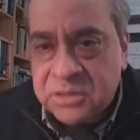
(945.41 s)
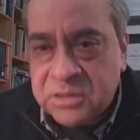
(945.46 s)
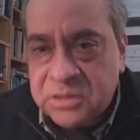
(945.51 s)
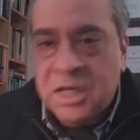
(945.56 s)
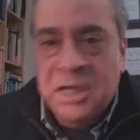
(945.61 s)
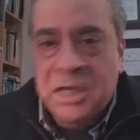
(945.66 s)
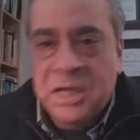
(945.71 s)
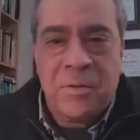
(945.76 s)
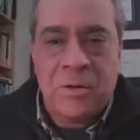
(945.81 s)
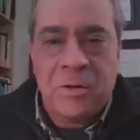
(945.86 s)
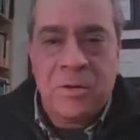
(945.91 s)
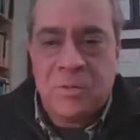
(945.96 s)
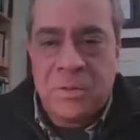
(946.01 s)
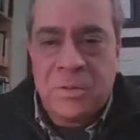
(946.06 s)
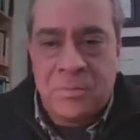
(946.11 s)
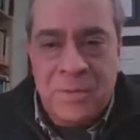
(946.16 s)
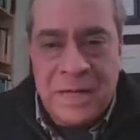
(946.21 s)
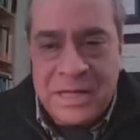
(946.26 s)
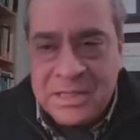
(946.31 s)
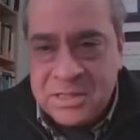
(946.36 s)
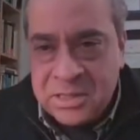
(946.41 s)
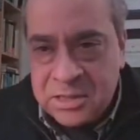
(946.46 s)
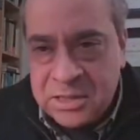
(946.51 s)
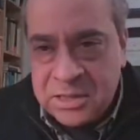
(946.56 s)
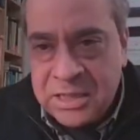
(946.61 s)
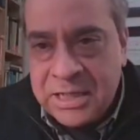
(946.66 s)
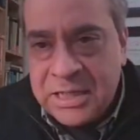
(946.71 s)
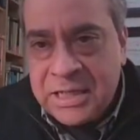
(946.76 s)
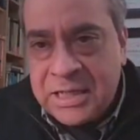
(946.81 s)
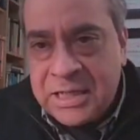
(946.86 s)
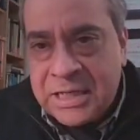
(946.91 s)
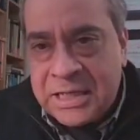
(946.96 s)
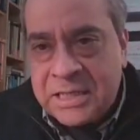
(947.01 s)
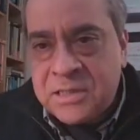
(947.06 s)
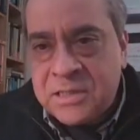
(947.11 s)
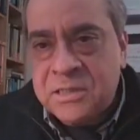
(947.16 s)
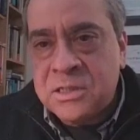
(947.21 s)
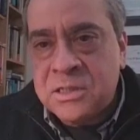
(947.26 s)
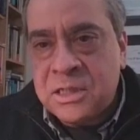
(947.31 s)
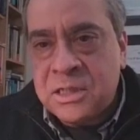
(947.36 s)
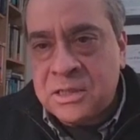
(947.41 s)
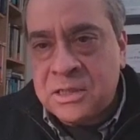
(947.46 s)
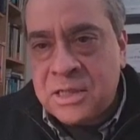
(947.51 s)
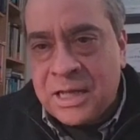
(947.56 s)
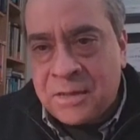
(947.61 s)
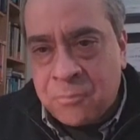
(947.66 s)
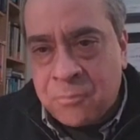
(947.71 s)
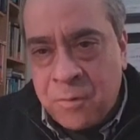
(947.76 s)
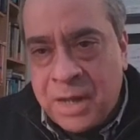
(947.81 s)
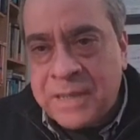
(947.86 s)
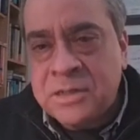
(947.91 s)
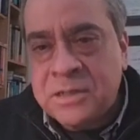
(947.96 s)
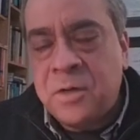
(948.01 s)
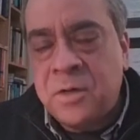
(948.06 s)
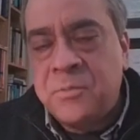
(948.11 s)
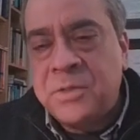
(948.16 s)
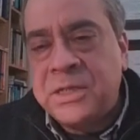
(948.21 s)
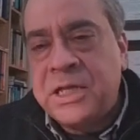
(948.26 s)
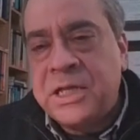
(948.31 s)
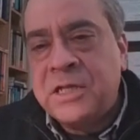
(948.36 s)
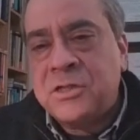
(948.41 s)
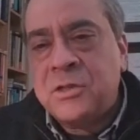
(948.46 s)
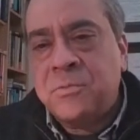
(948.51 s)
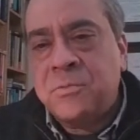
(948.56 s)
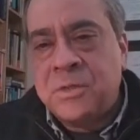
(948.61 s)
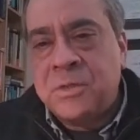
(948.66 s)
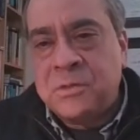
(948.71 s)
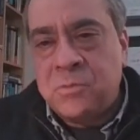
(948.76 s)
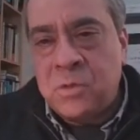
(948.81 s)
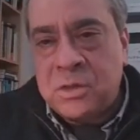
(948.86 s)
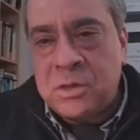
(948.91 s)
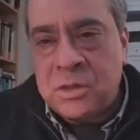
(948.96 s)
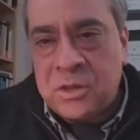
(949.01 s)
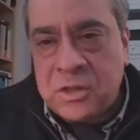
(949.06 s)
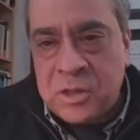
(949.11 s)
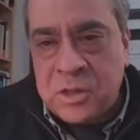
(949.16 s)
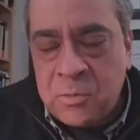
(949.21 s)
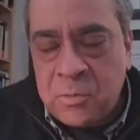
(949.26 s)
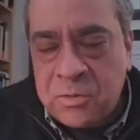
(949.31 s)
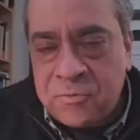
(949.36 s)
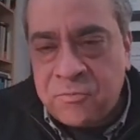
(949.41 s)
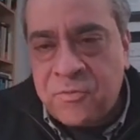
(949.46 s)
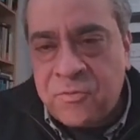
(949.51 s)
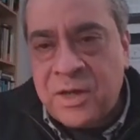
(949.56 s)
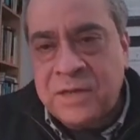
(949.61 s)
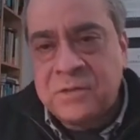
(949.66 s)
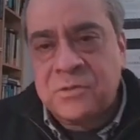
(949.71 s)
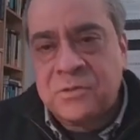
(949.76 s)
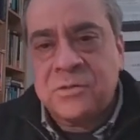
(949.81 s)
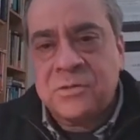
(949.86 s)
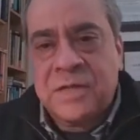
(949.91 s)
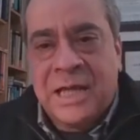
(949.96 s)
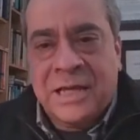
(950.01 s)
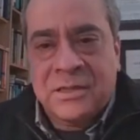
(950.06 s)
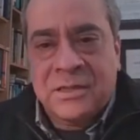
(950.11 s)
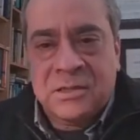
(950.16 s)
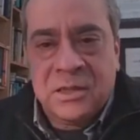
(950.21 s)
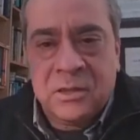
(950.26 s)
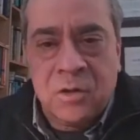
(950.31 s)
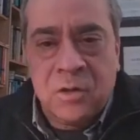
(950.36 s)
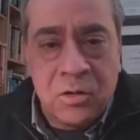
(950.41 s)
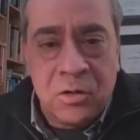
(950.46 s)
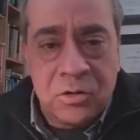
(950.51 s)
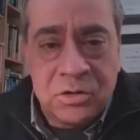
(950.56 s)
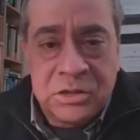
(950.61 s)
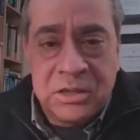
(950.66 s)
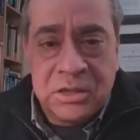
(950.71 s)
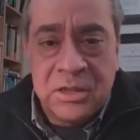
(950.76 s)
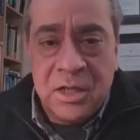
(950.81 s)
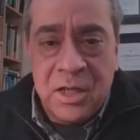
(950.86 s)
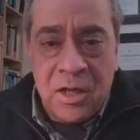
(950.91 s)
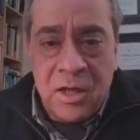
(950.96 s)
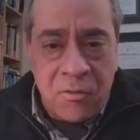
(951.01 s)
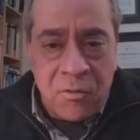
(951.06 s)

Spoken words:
It's not about replacing, is a right combination between the human factor and technology.